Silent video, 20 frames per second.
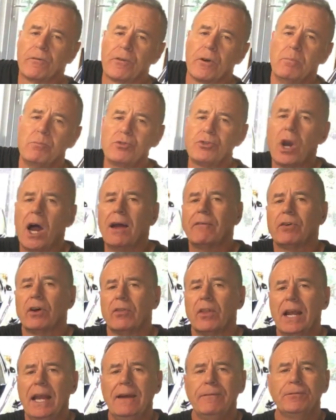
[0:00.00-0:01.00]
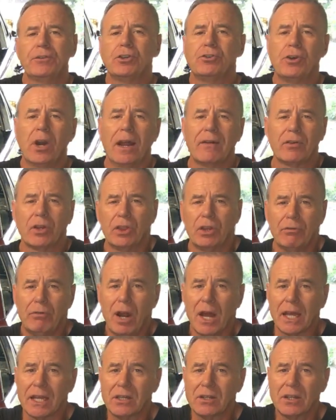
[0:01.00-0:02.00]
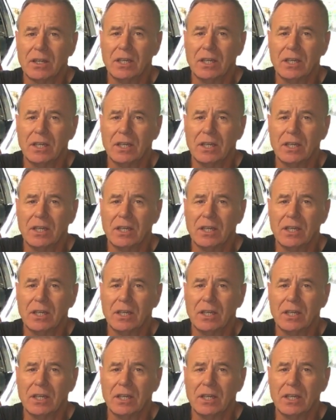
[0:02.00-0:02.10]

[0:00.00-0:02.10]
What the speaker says: from drive on the left to drive on the right.